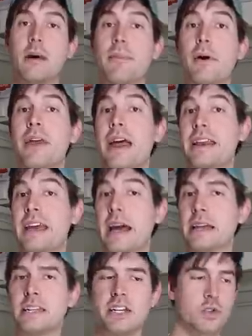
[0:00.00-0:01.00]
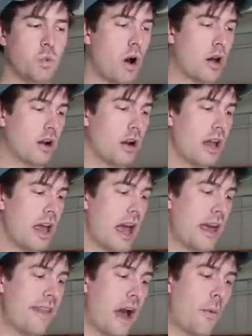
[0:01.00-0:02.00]
dump out any excess water,
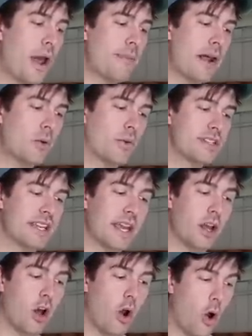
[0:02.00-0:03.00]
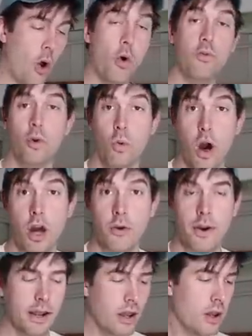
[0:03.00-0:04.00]
and that way I'm not risking
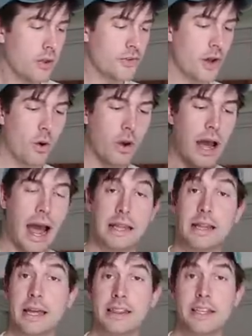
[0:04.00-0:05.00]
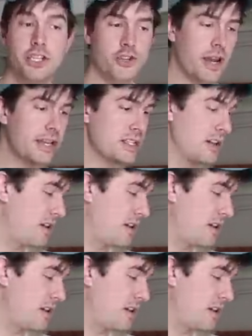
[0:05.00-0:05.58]
overwatering. So I like these trays